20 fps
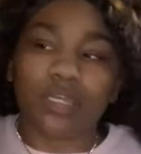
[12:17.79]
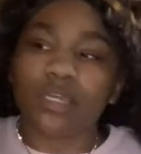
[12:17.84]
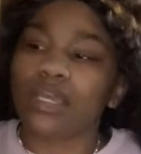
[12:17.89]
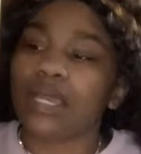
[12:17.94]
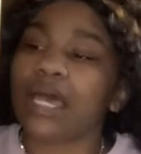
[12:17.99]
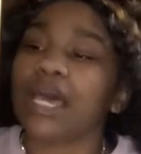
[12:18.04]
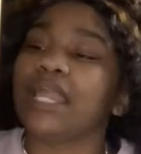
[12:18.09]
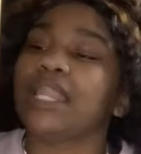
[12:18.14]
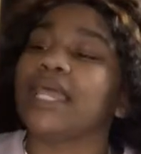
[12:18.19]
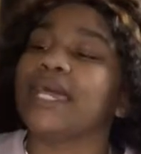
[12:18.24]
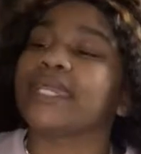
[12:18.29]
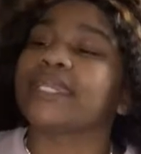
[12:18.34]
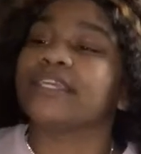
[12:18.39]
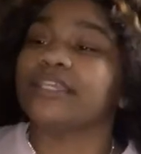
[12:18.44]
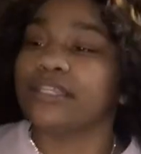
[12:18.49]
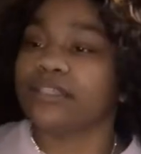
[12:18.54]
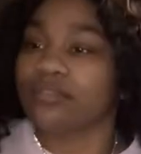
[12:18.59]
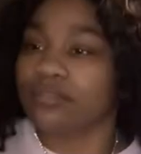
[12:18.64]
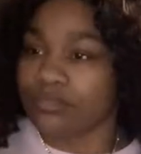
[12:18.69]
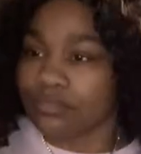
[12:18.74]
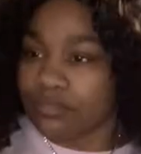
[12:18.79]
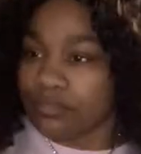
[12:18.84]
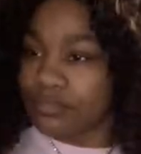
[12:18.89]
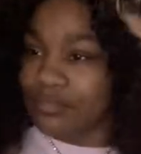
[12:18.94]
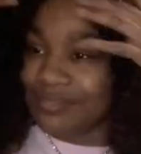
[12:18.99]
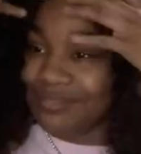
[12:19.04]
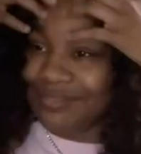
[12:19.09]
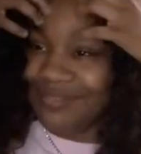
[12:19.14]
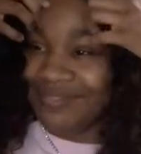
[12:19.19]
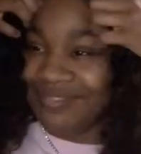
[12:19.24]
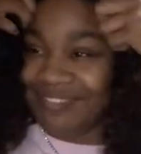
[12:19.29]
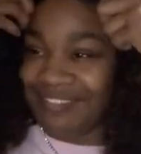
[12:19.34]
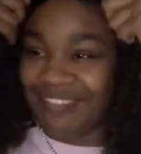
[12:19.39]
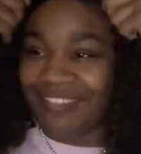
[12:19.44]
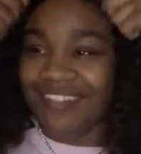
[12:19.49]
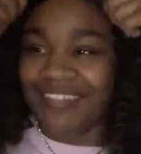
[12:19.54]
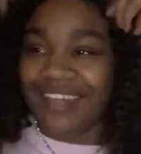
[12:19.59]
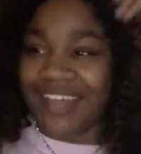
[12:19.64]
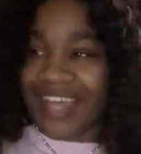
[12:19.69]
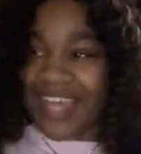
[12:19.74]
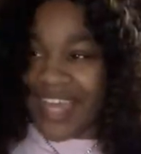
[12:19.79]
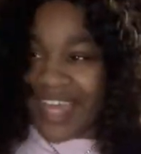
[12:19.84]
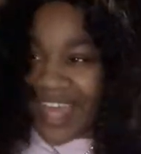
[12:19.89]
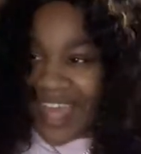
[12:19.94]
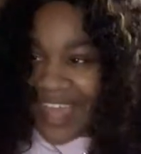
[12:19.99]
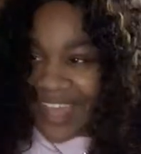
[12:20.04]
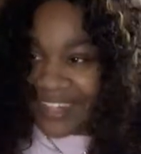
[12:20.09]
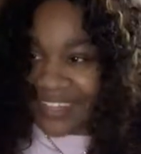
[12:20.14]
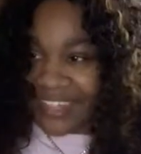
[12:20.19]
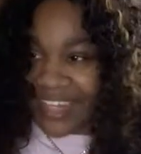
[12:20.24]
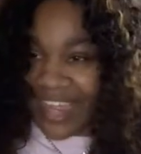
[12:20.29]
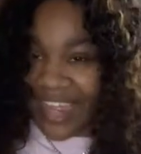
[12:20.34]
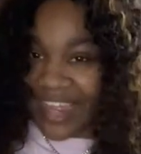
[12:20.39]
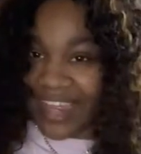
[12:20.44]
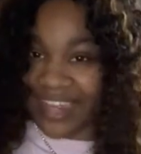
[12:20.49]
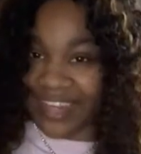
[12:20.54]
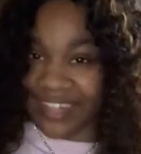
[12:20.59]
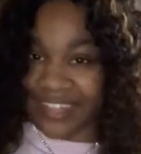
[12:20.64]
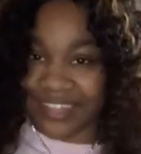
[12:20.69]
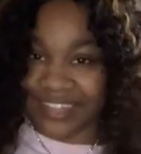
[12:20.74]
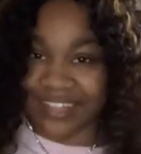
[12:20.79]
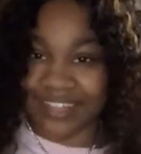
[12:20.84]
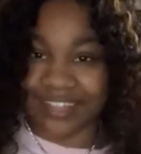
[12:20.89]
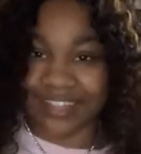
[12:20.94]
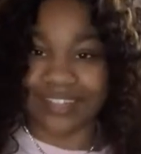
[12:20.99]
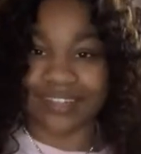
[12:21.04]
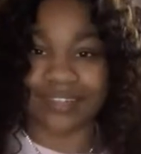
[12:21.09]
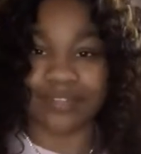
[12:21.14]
I like it. I like it.